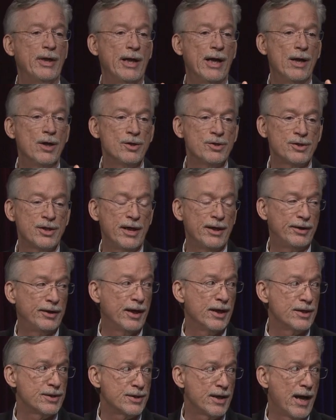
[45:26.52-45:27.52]
I else do that time.
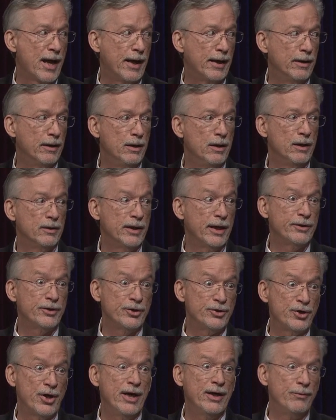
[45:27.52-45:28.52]
does that. Like the
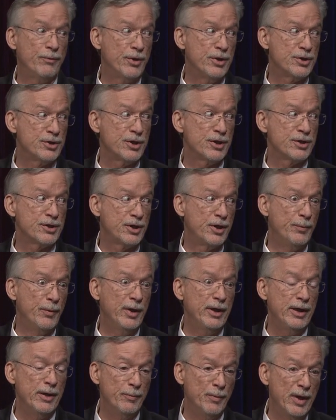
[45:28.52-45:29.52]
January 6th
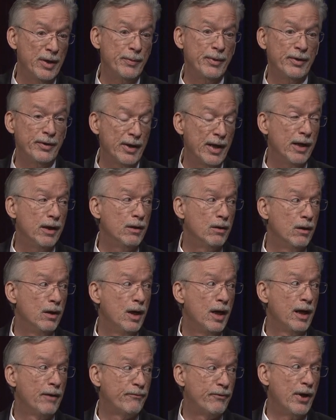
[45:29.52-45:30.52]
committee, maybe they'll
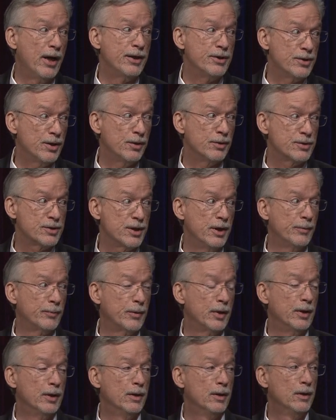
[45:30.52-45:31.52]
find out
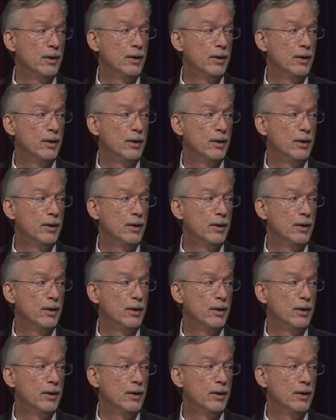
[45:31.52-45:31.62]
something. Okay,